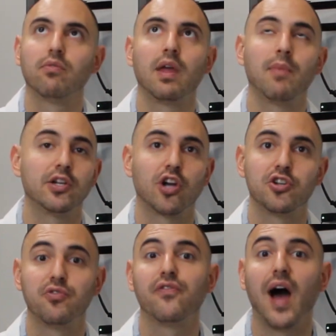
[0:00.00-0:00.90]
they might
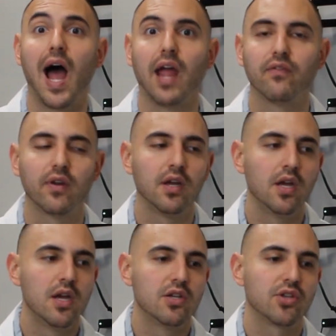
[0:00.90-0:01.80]
charge you $5,000.
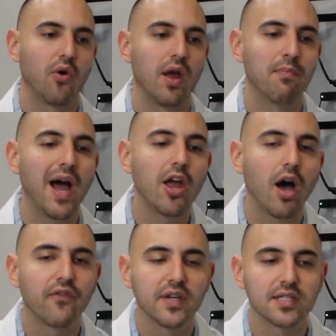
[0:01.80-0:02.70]
So in my
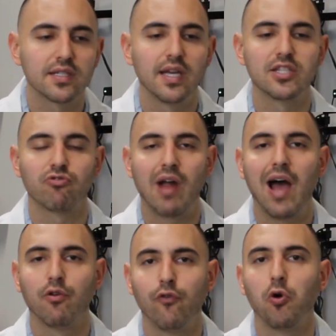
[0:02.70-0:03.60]
office, it's
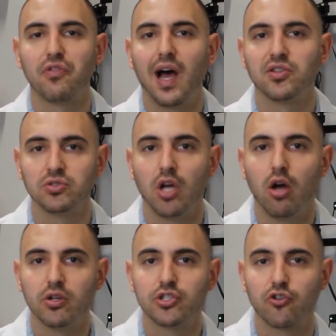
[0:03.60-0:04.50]
around
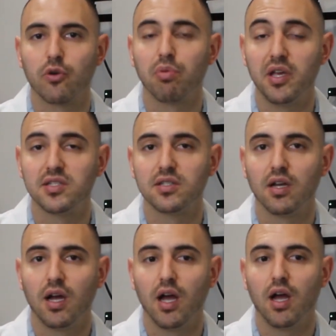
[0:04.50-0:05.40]
$4,000 to replace
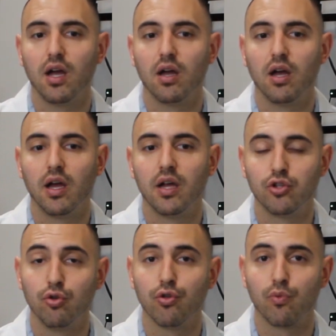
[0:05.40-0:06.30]
a
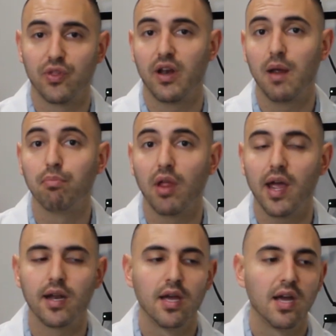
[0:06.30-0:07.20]
tooth with an
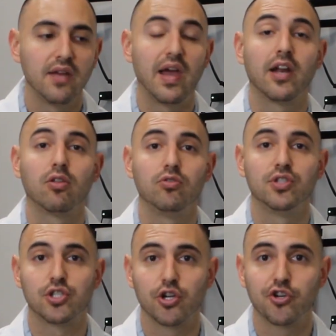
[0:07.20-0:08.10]
implant, and that
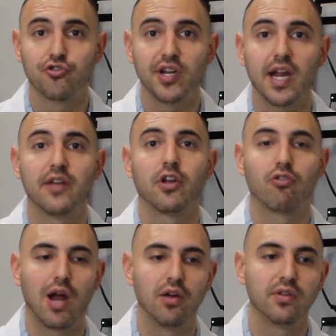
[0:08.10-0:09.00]
includes the surgery and the
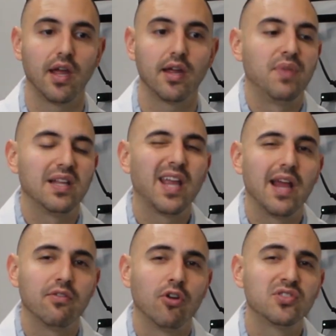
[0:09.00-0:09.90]
crown day. But
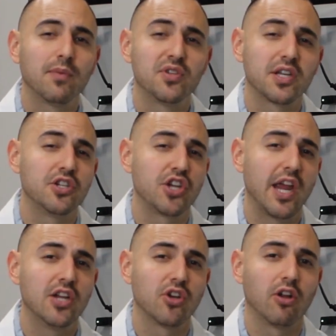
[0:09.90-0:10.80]
again, those numbers can
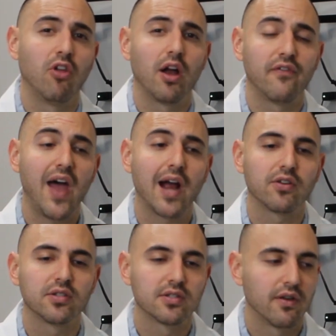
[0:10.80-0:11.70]
change on a lot of
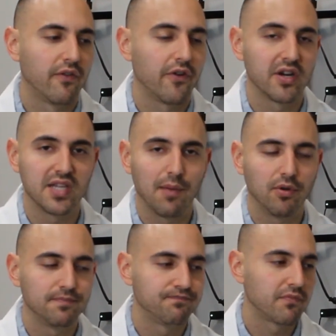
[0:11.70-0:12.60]
factors. For
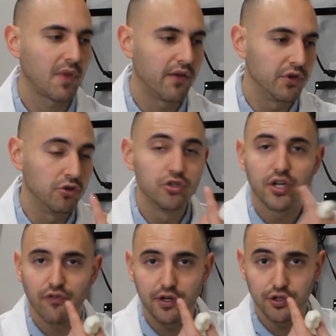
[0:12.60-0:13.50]
example, if you lose
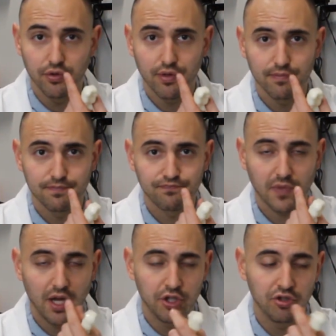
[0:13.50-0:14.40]
your front tooth
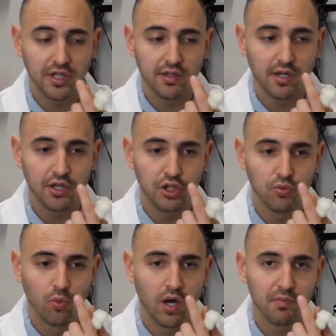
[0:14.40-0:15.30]
and you
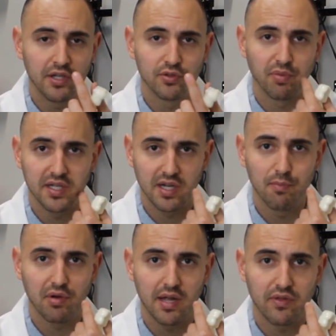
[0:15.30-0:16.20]
need to place an
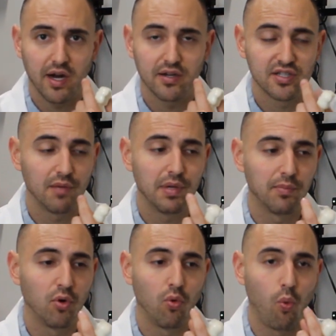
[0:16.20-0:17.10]
implant there, some
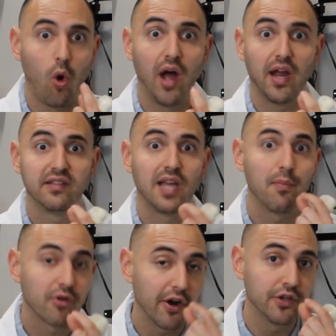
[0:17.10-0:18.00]
people want a
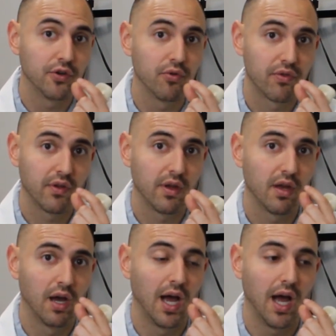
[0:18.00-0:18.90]
temporary tooth
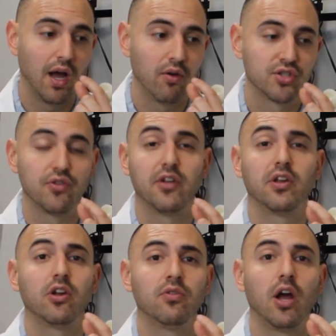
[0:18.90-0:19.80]
so that
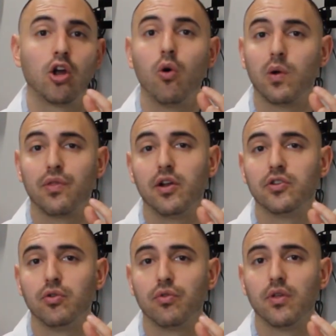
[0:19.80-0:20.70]
they're not going without
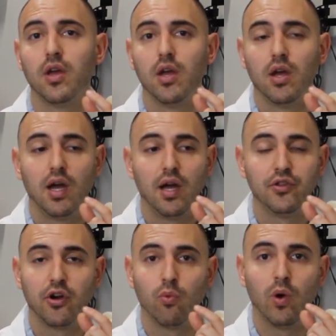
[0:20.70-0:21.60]
a tooth
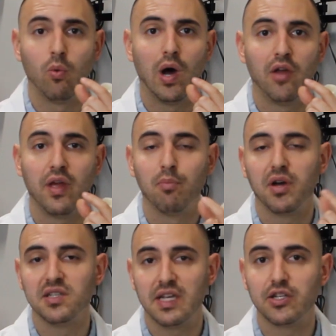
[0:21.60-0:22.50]
while the
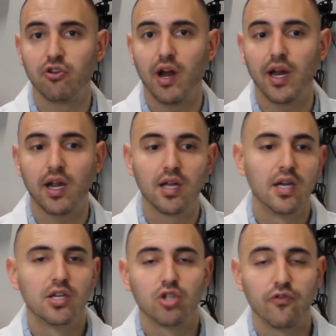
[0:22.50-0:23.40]
implant is integrating.
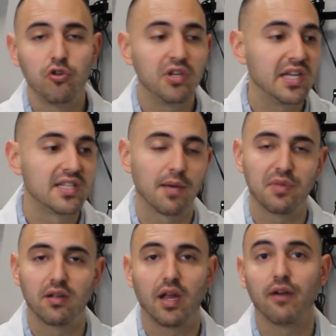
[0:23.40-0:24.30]
So if you need
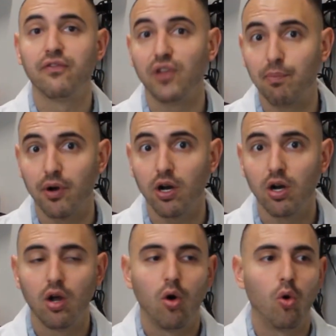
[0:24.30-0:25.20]
something like a
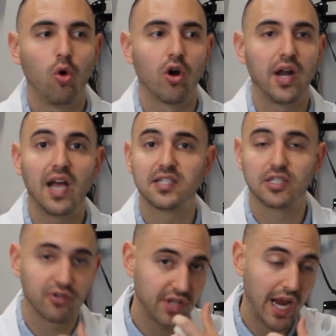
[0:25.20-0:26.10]
flipper or an
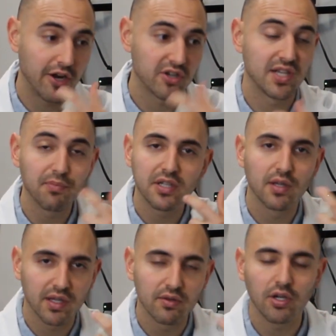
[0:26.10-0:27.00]
Essex retainer, something
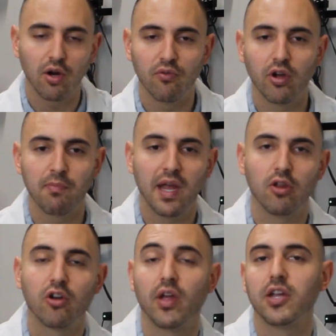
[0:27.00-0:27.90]
to make it
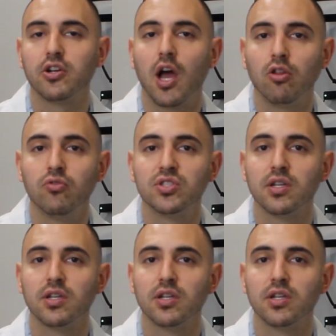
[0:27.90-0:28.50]
look like you're not